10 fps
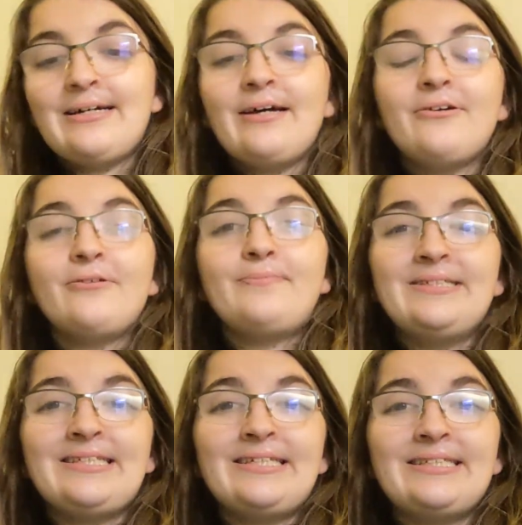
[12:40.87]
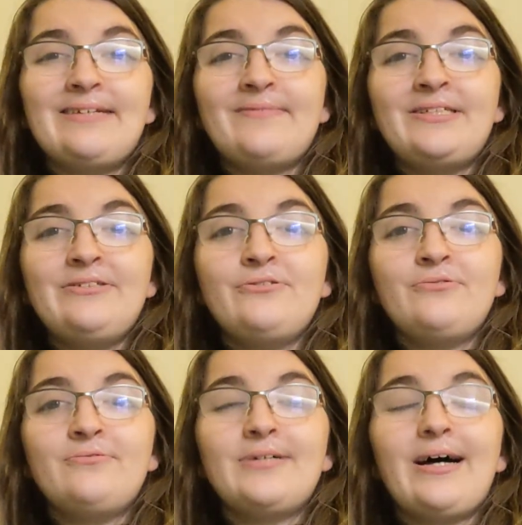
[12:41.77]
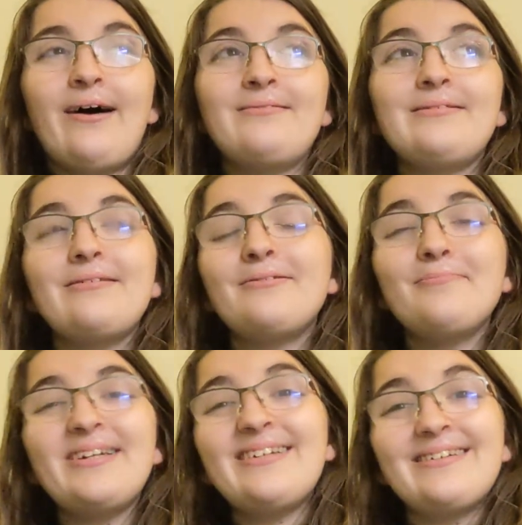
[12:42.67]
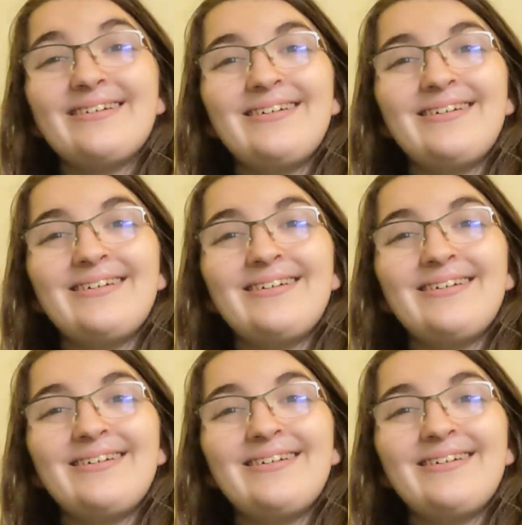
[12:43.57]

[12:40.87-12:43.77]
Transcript: I hope this has given you a little bit